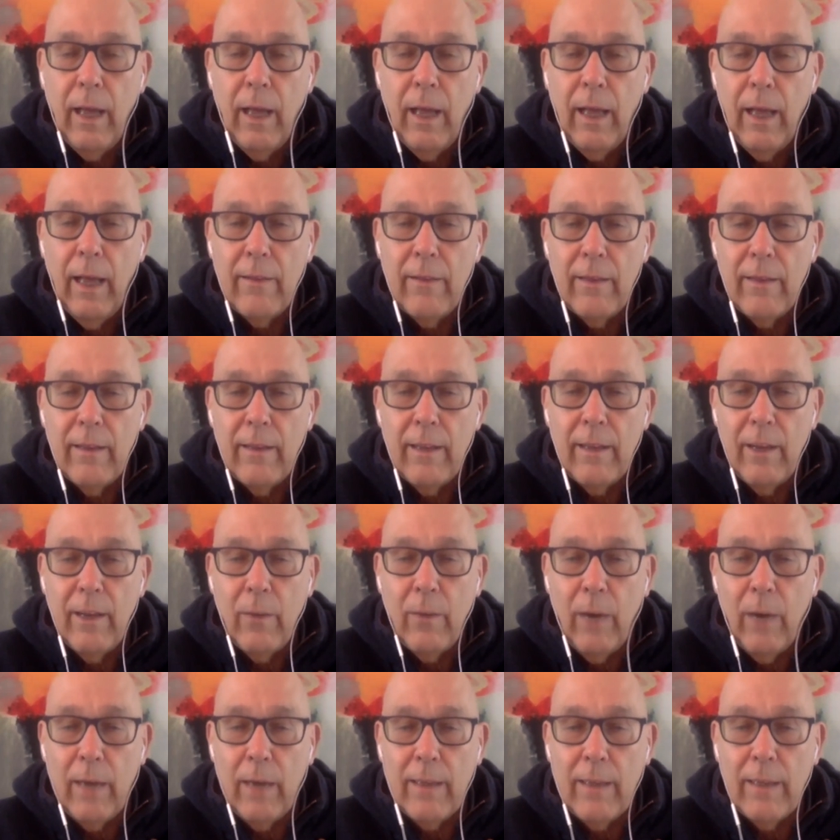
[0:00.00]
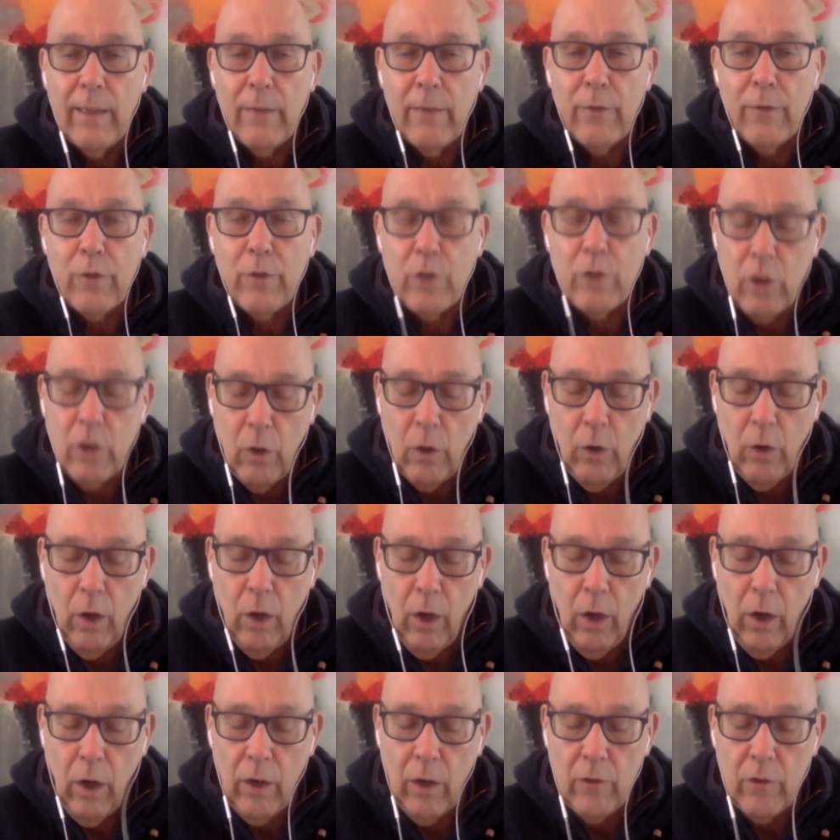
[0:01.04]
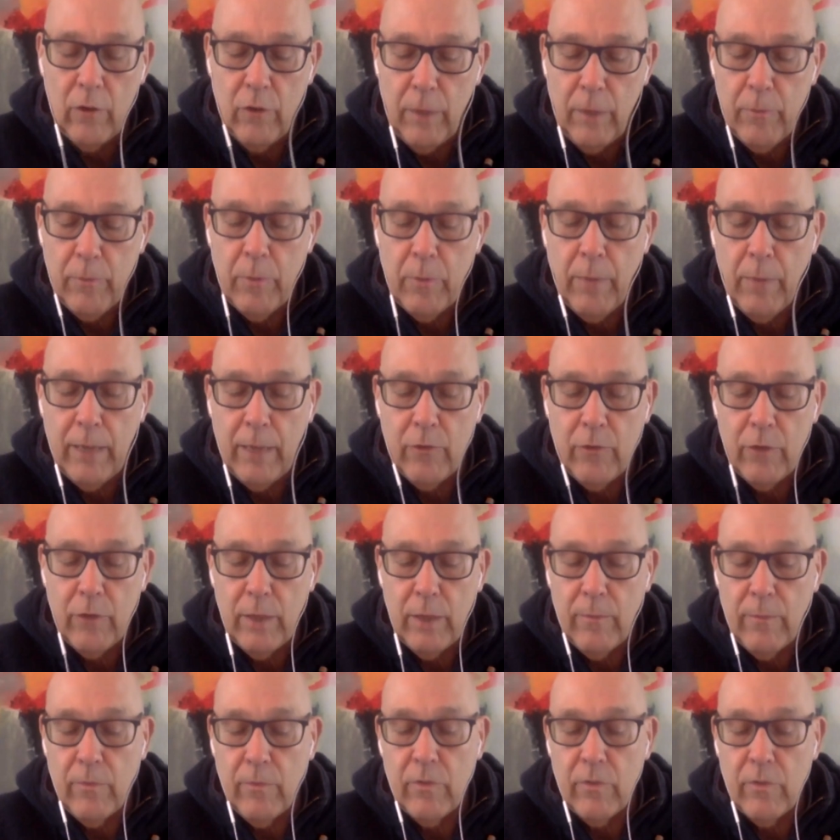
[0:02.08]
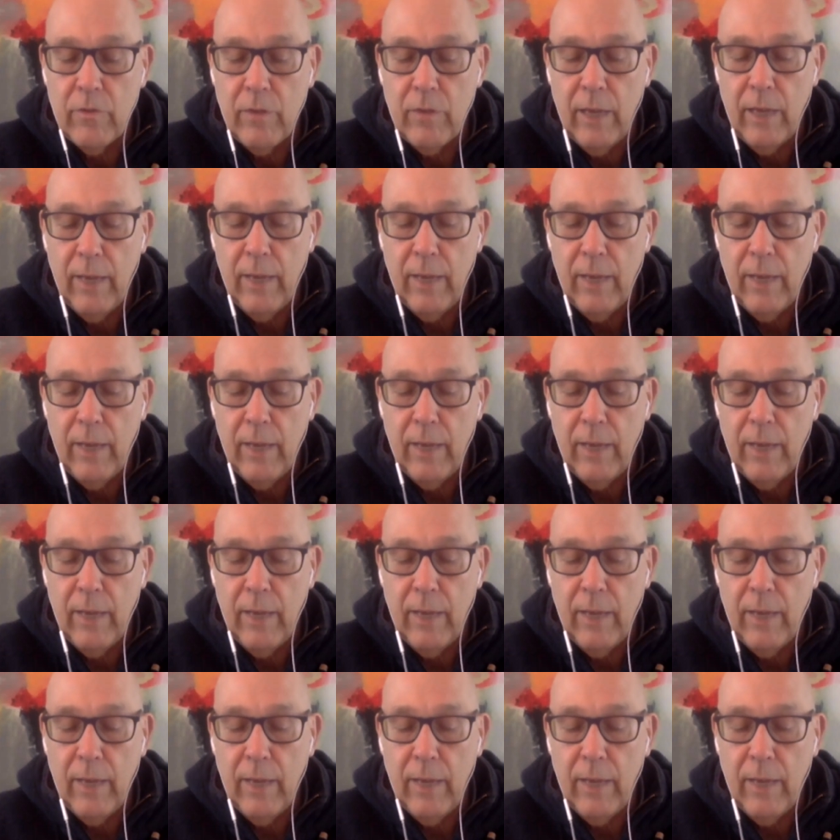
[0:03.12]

And, you know, I did it for so long, trapped in my dreams.